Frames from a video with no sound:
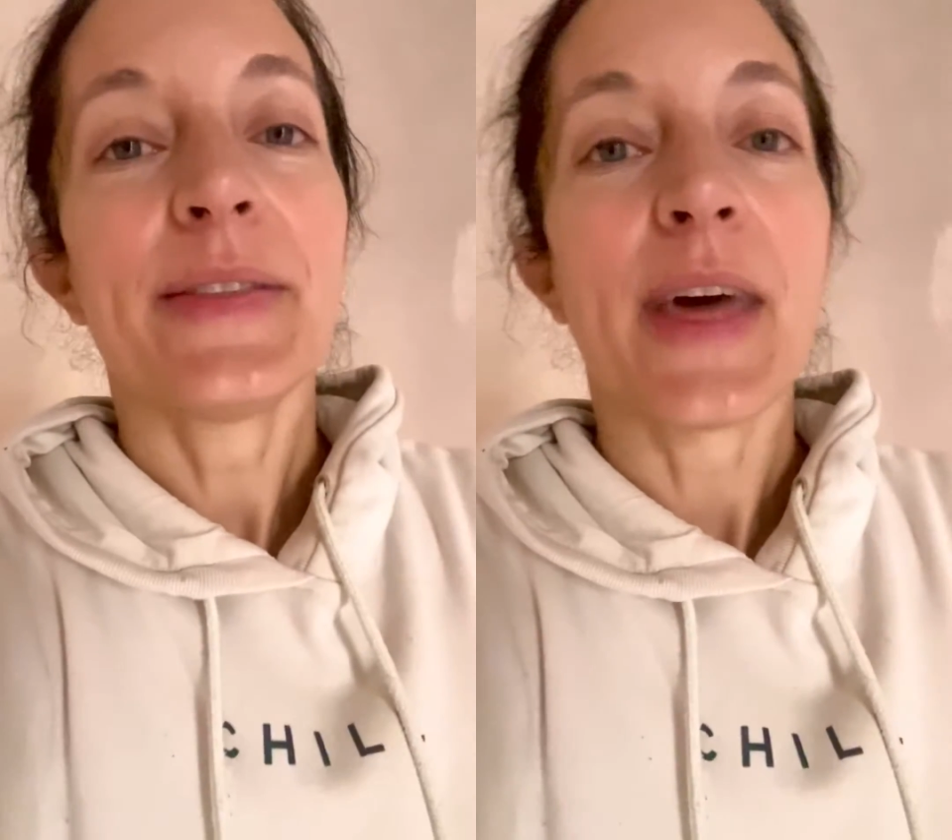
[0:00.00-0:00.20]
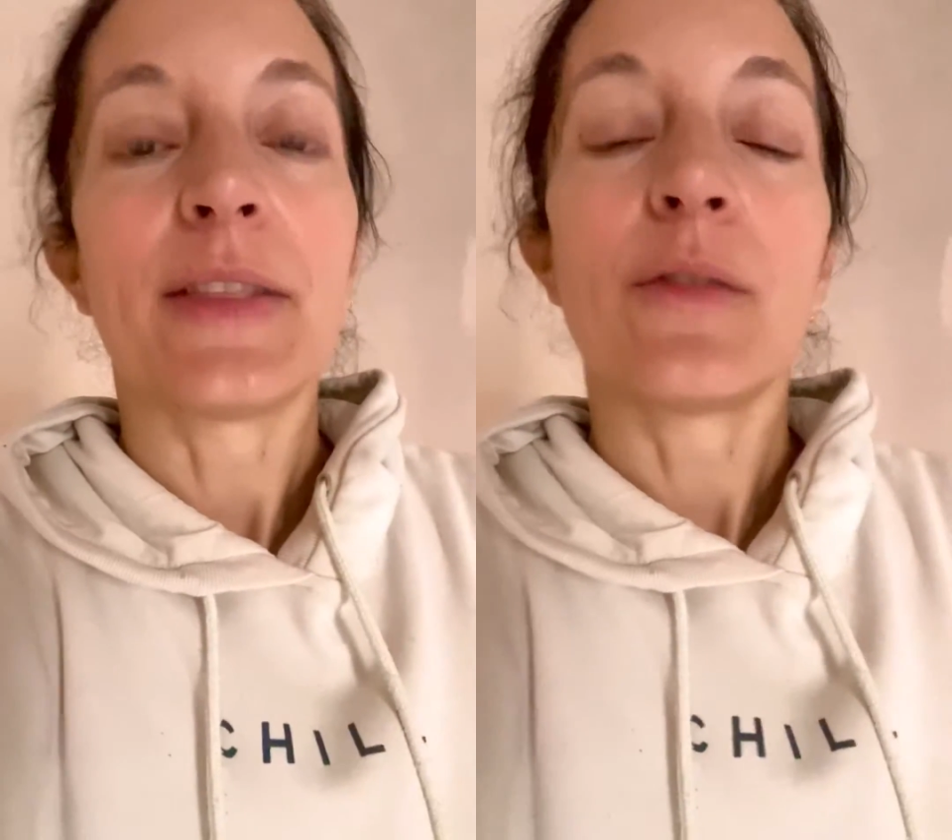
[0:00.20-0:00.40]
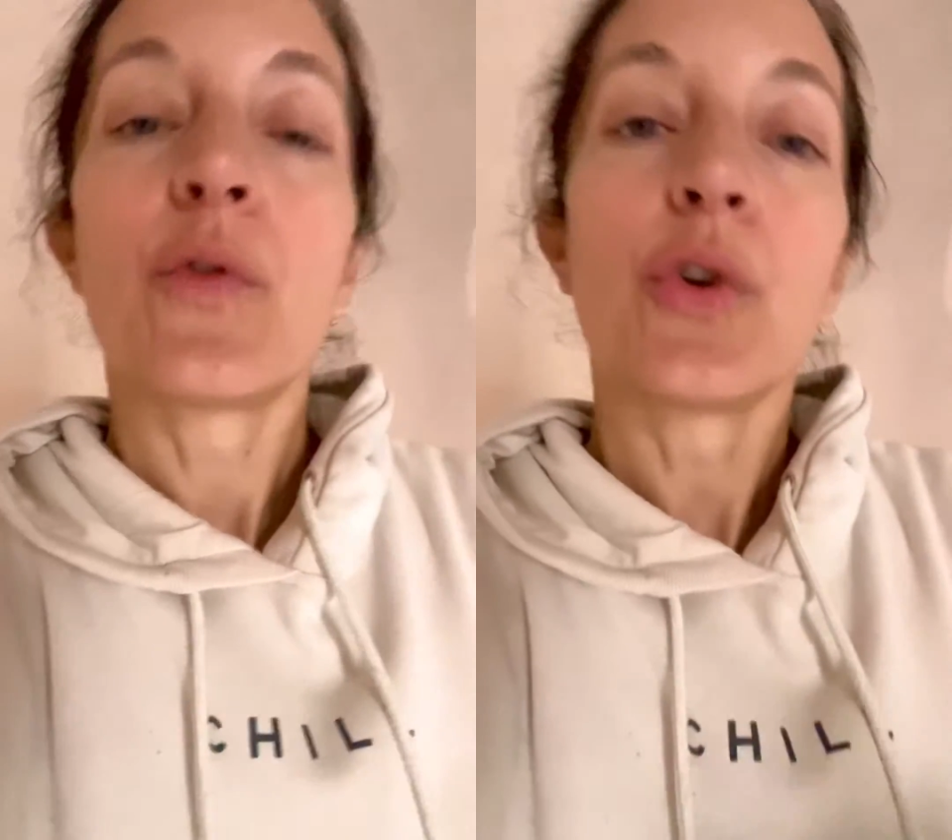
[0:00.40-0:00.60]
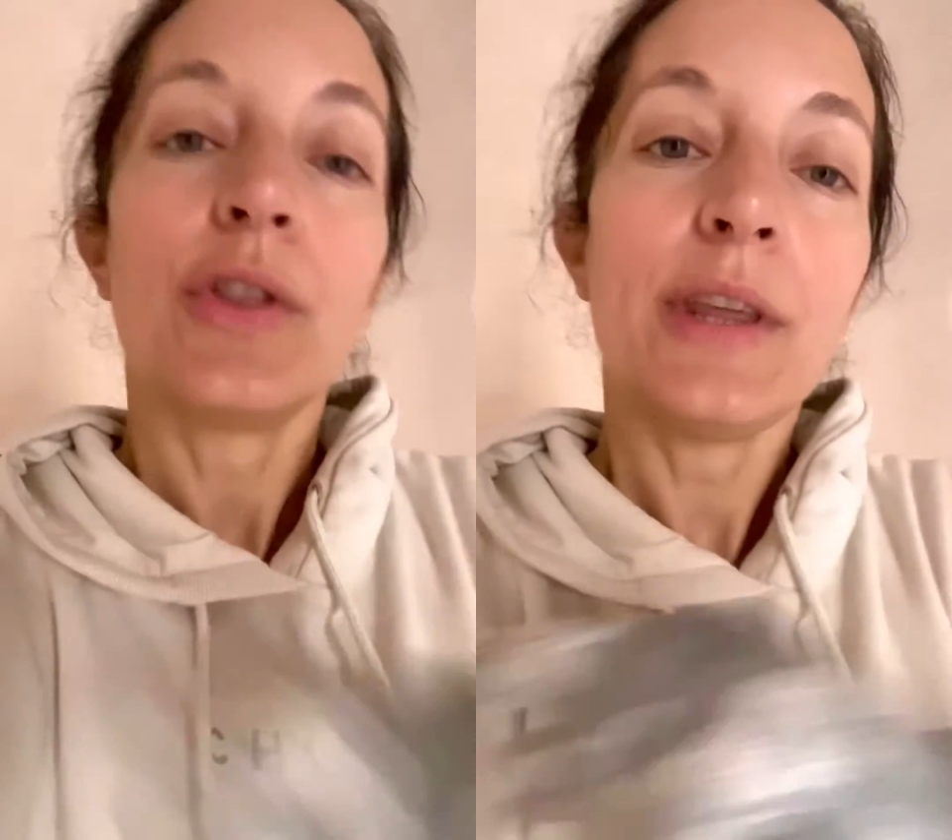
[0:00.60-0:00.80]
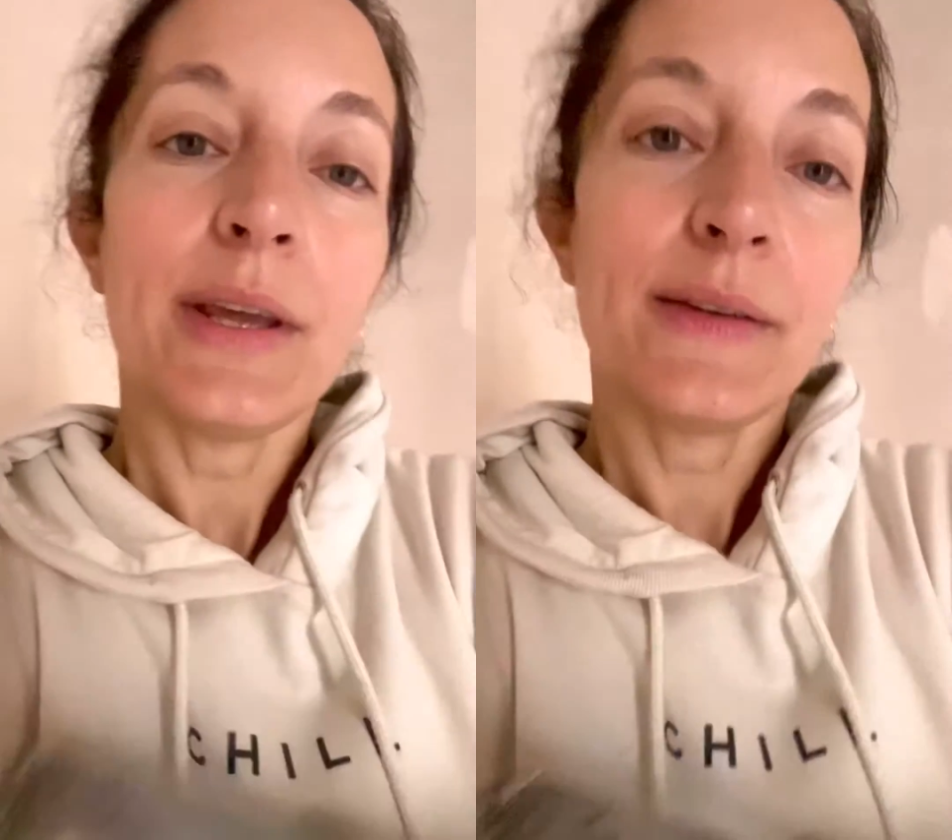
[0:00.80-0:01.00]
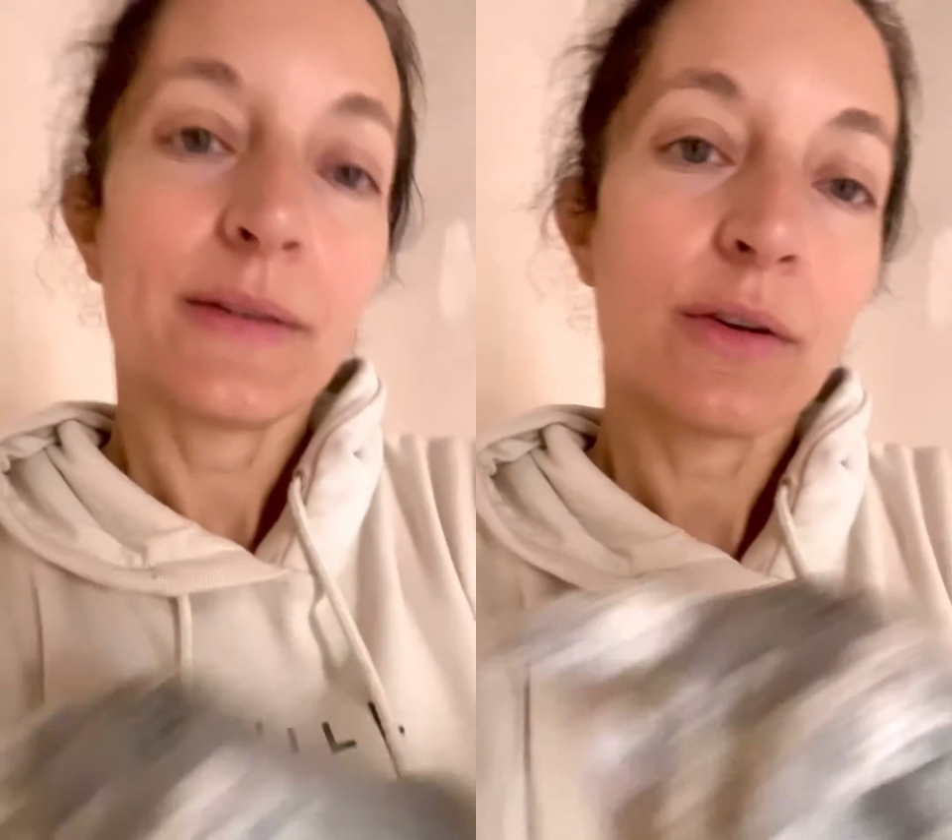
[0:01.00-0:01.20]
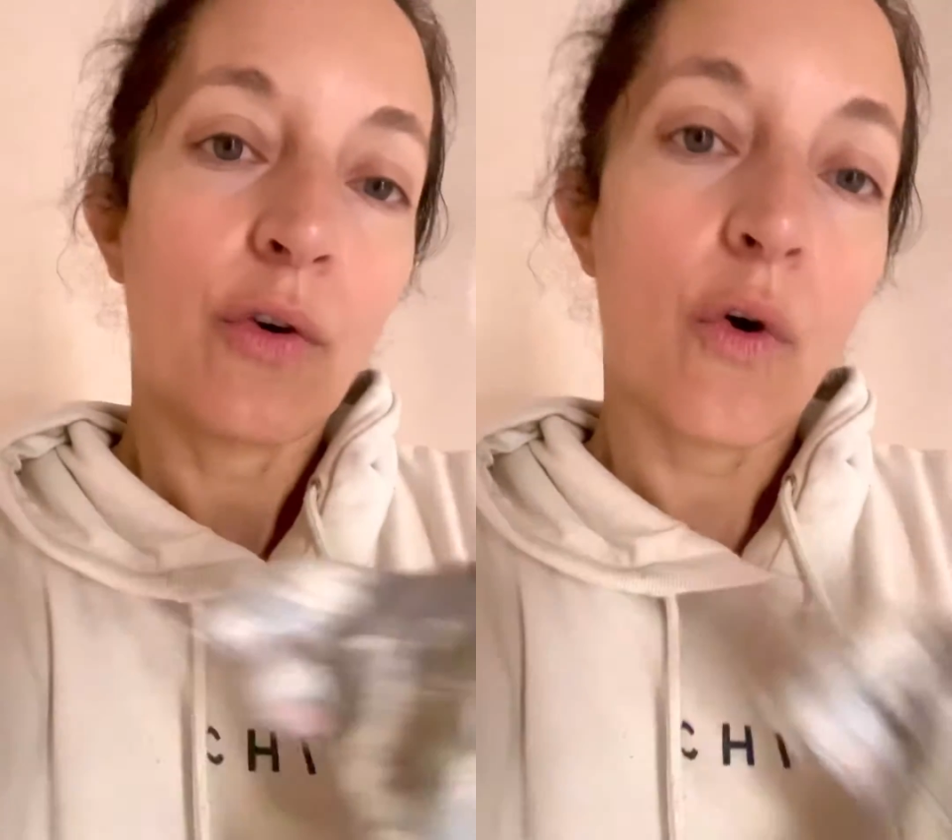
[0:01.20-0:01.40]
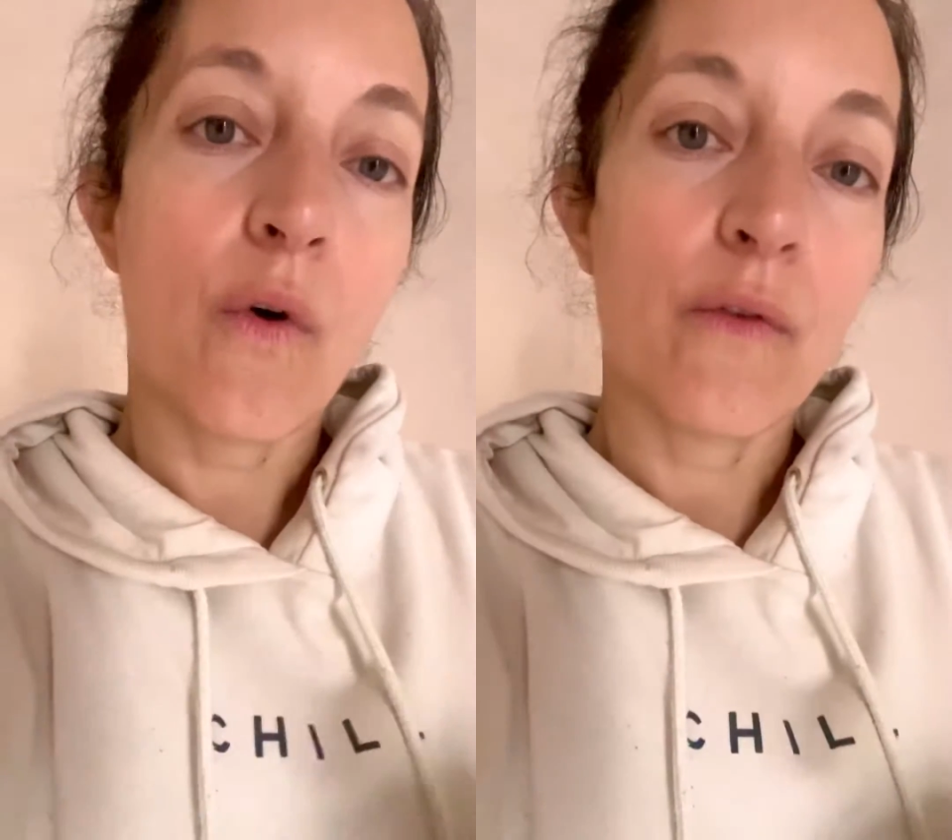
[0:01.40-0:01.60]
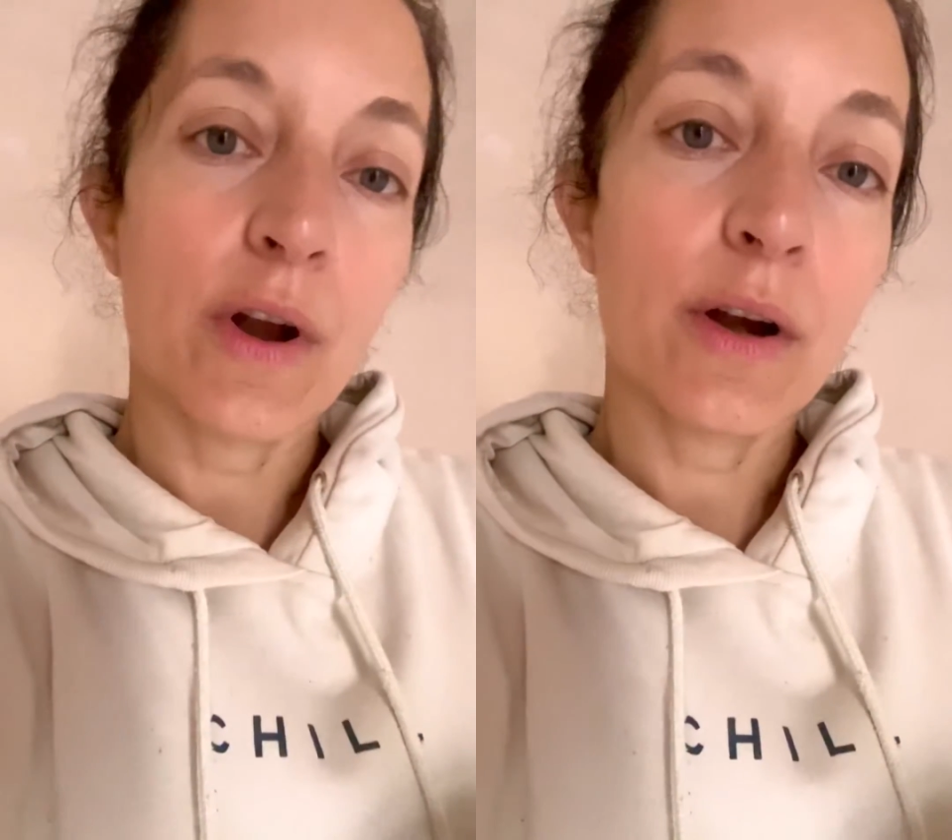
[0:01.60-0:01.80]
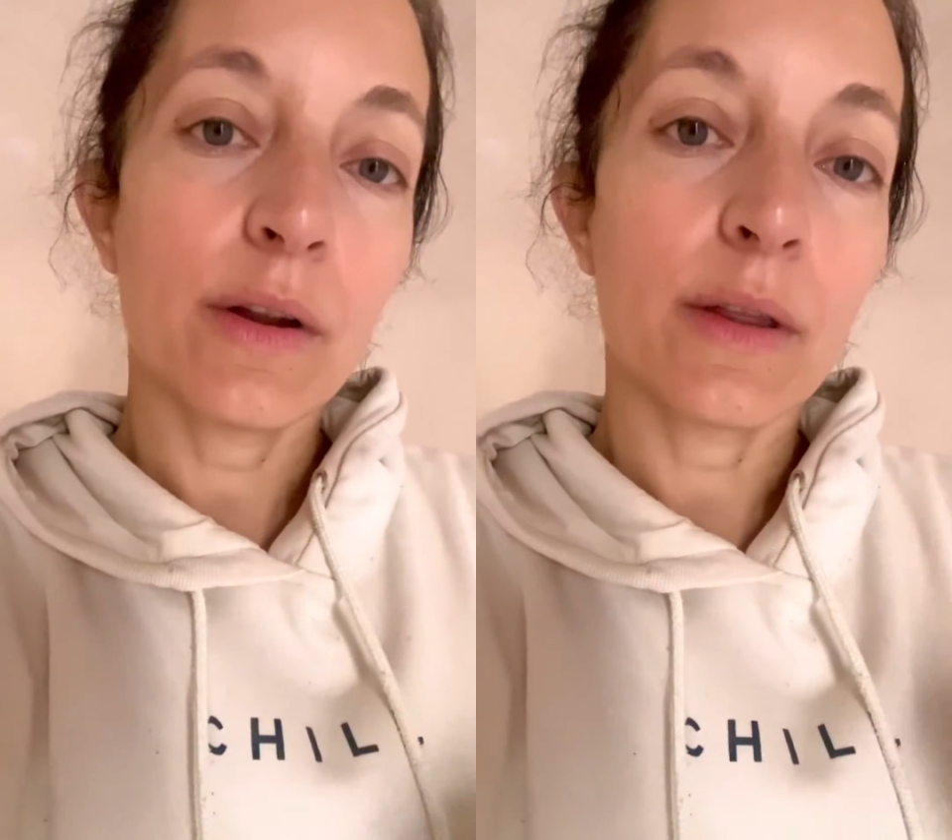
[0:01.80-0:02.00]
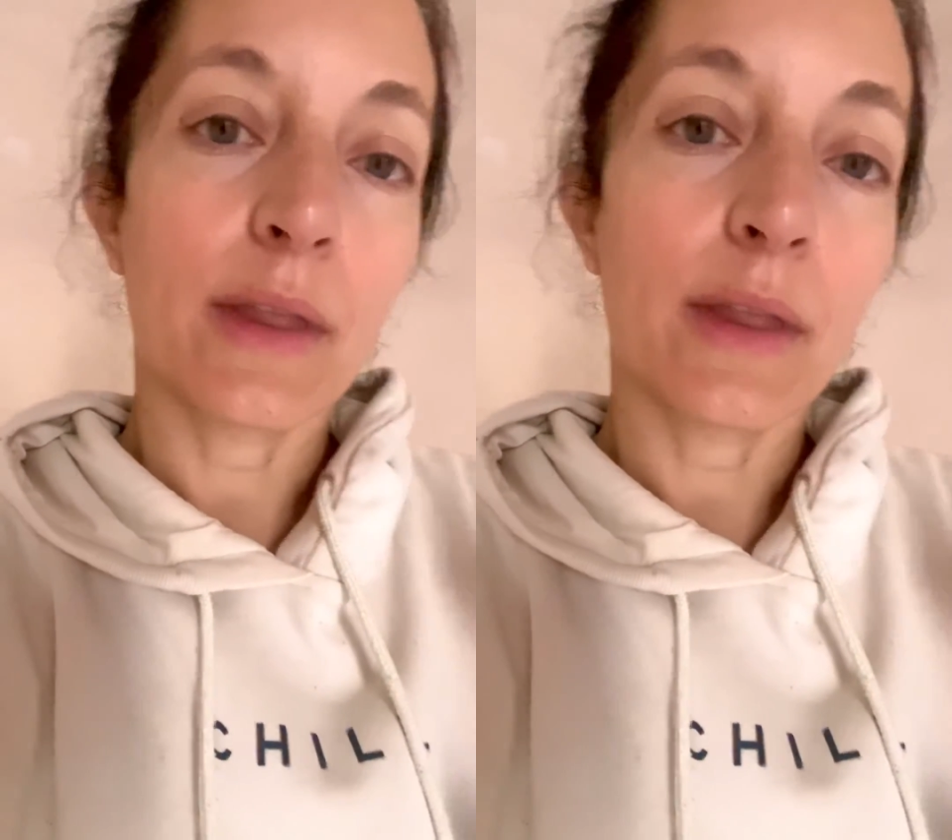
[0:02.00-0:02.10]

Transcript: is that for this cover